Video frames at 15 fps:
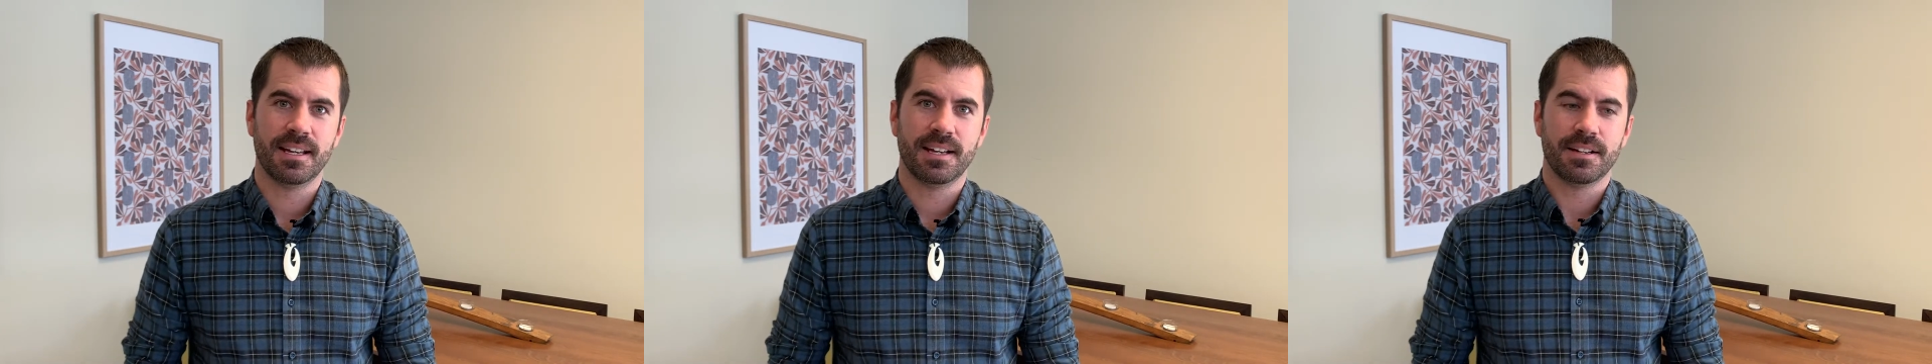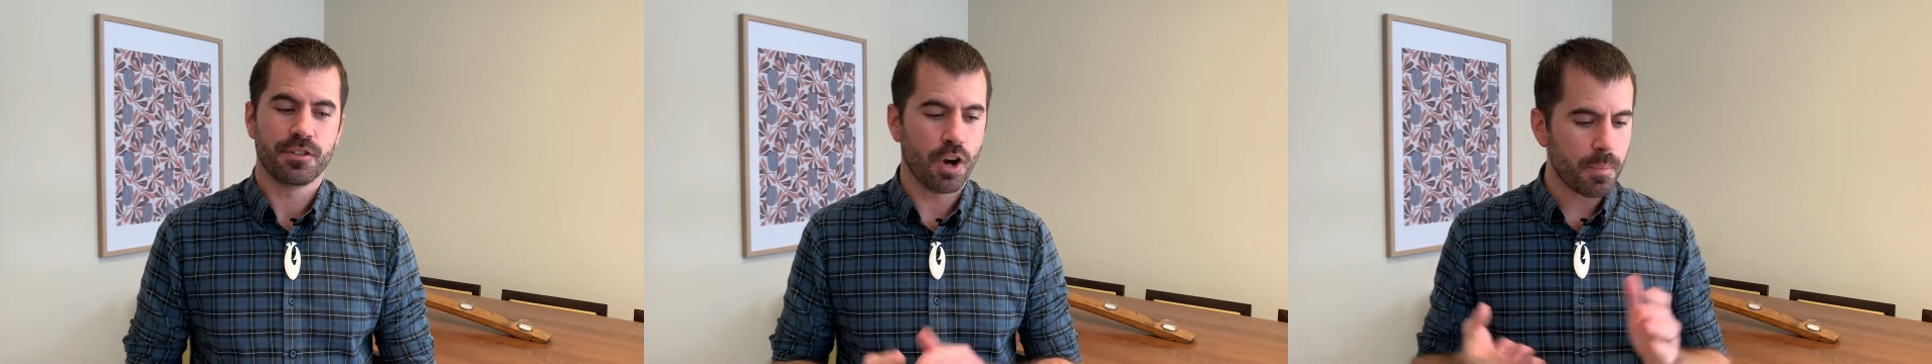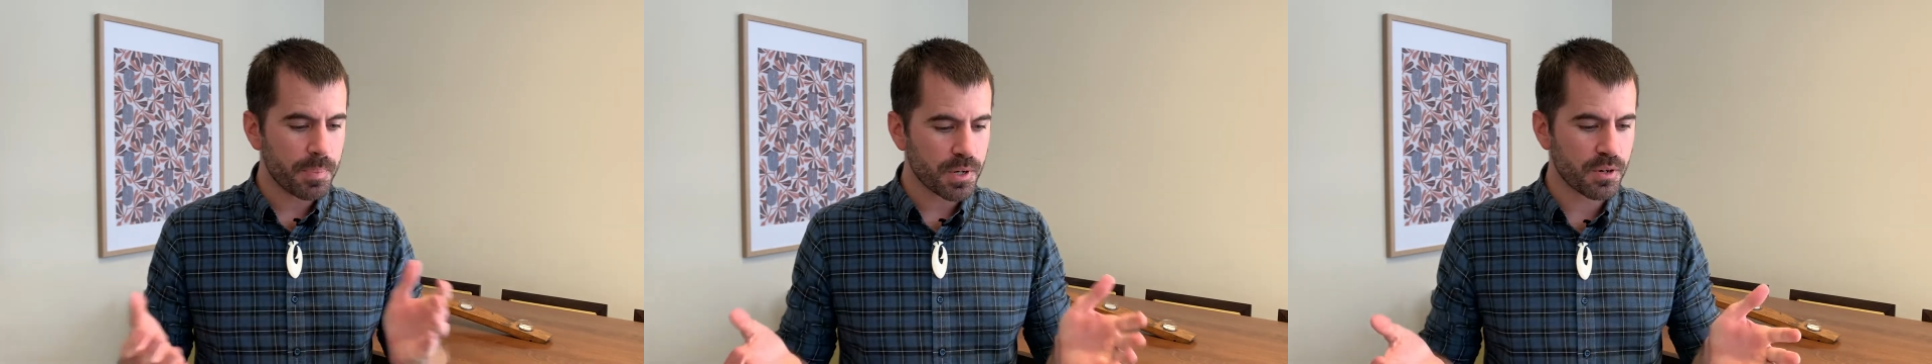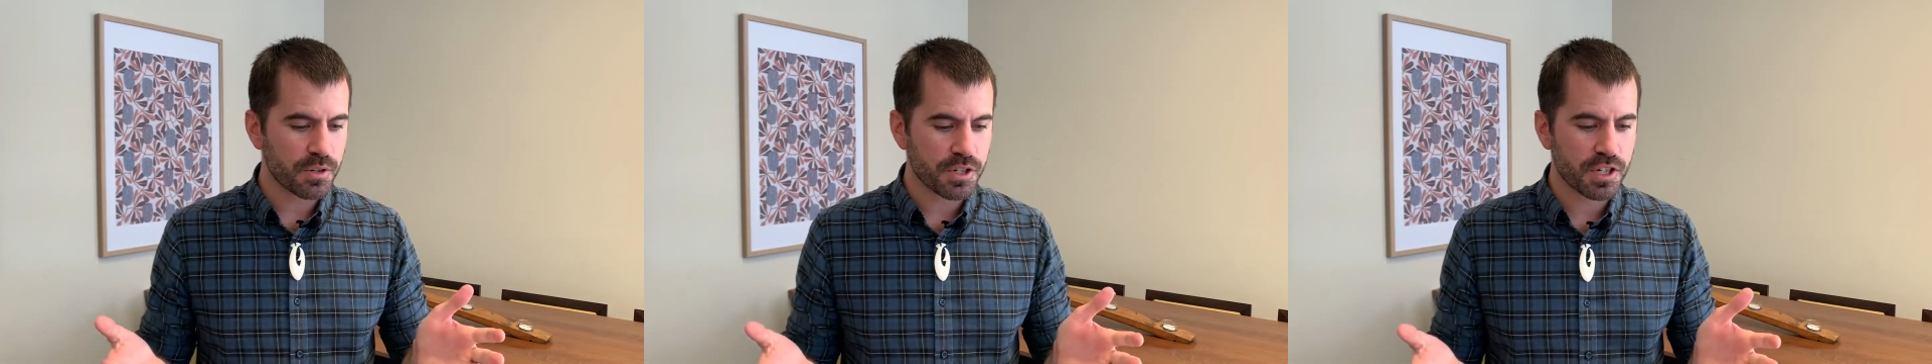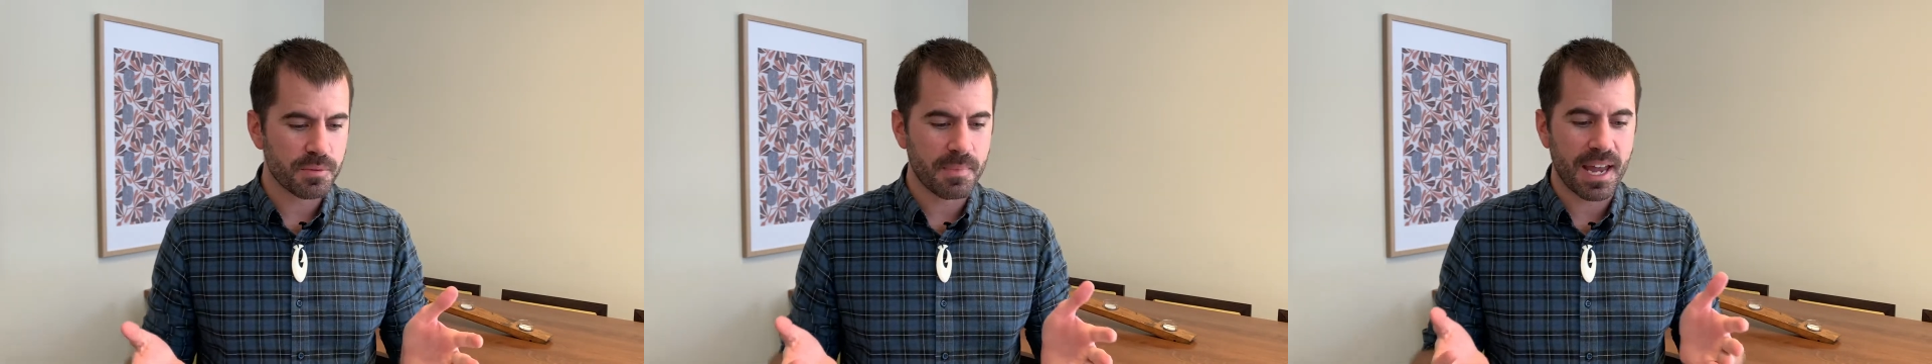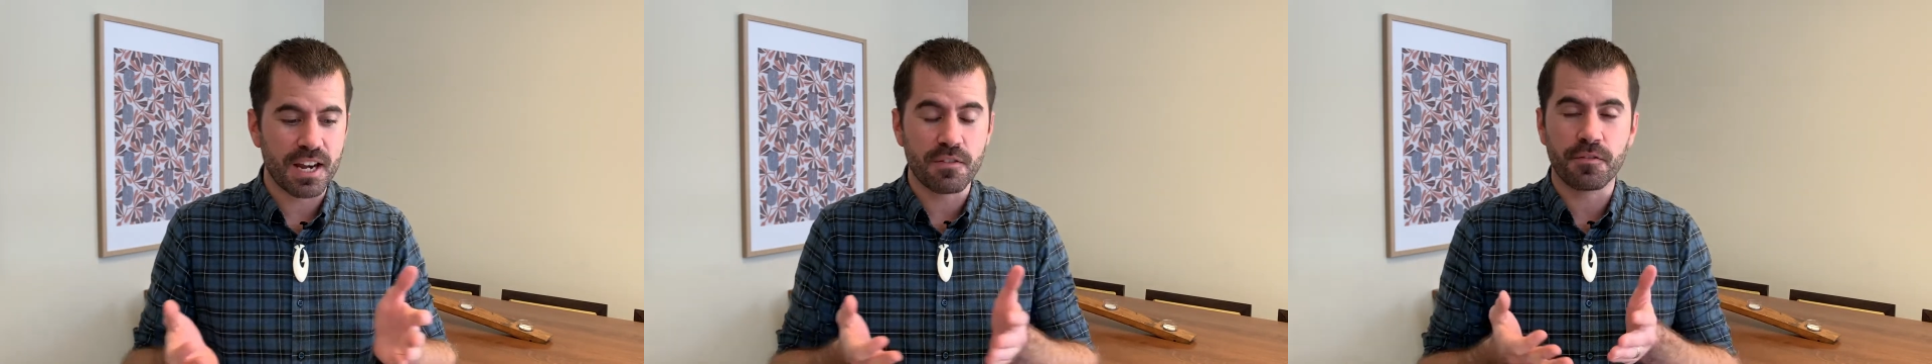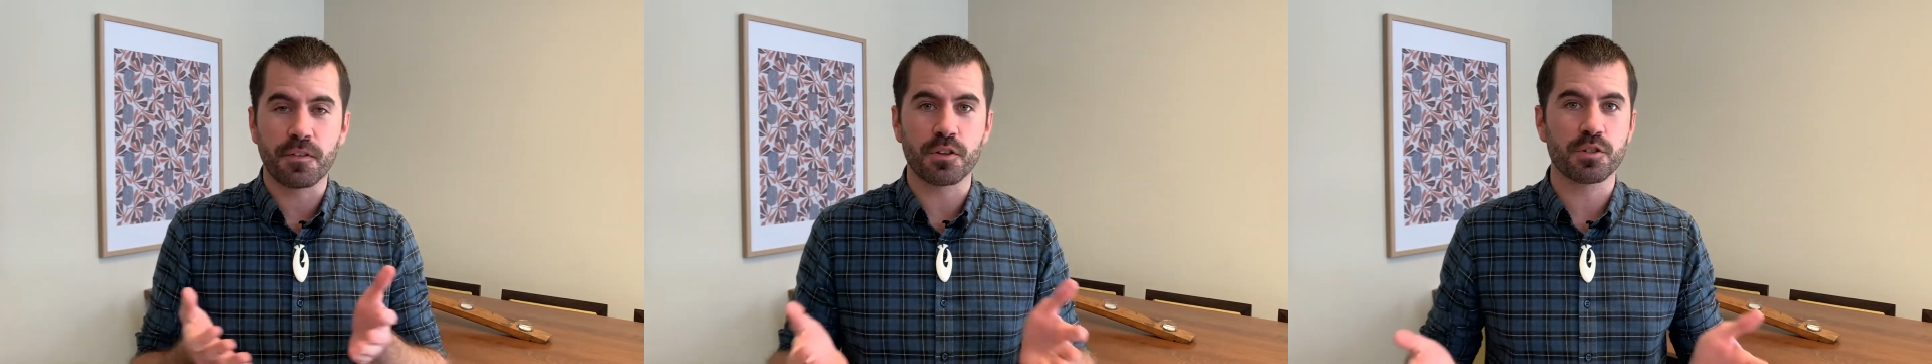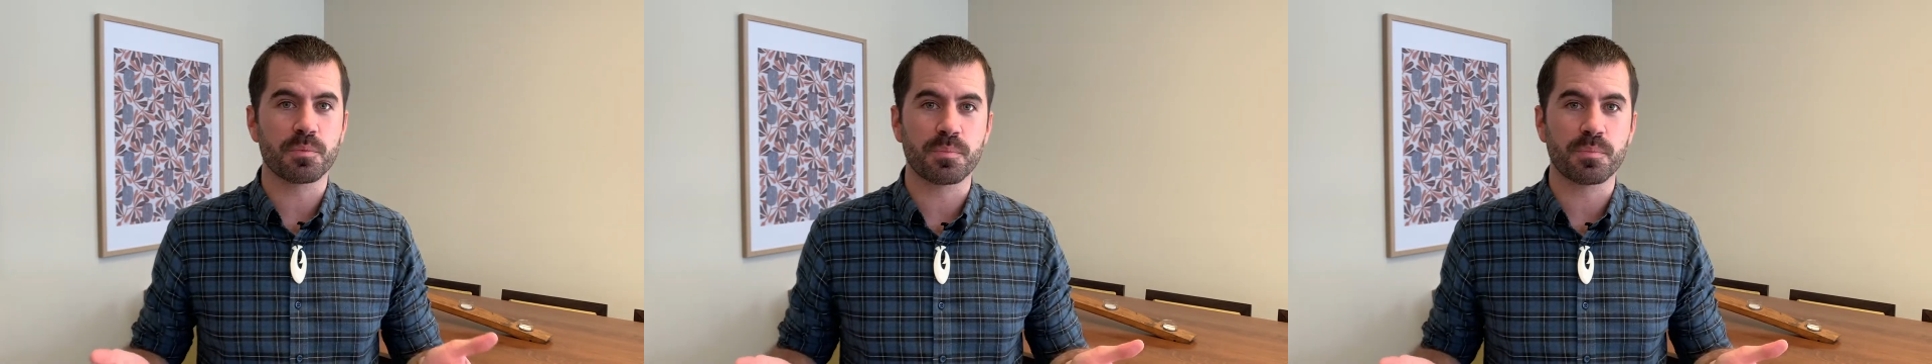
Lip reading: Not because she made false